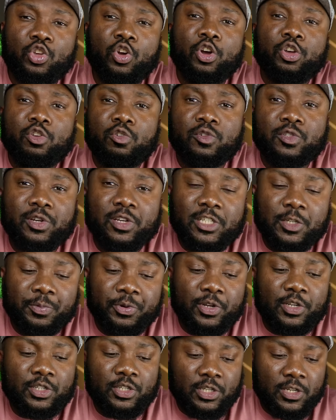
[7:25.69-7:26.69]
Your user
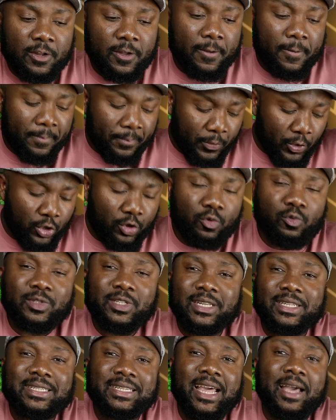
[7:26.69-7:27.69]
experience
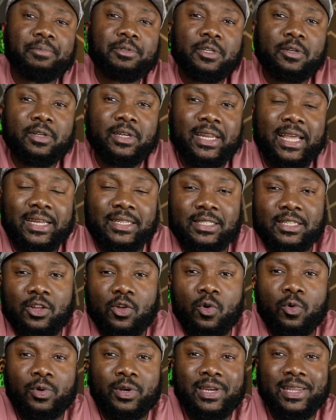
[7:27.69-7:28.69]
using Samsung DeX
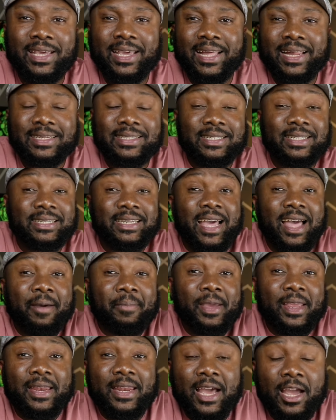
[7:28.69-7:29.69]
on the Galaxy
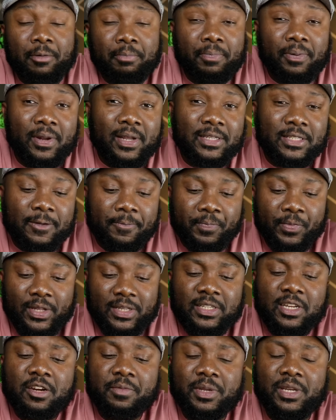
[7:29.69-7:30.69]
Tab A9 Plus
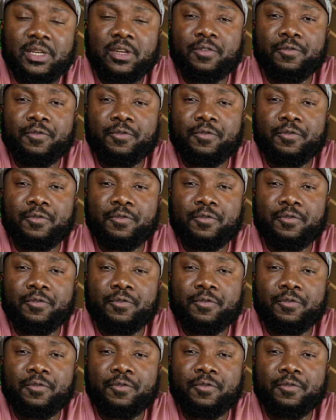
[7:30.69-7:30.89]
is gonna be